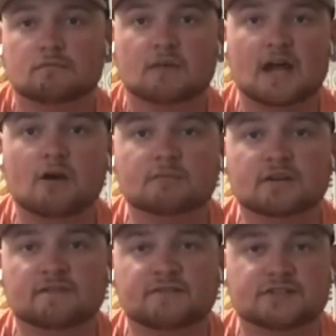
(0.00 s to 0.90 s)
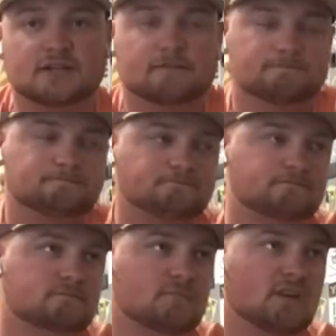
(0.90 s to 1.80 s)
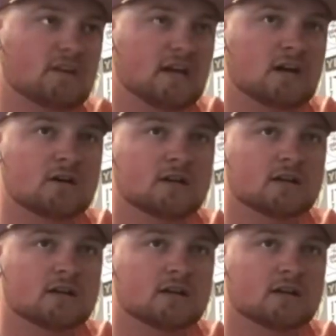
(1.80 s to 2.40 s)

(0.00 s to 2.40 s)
how I'm going to fish it. Now,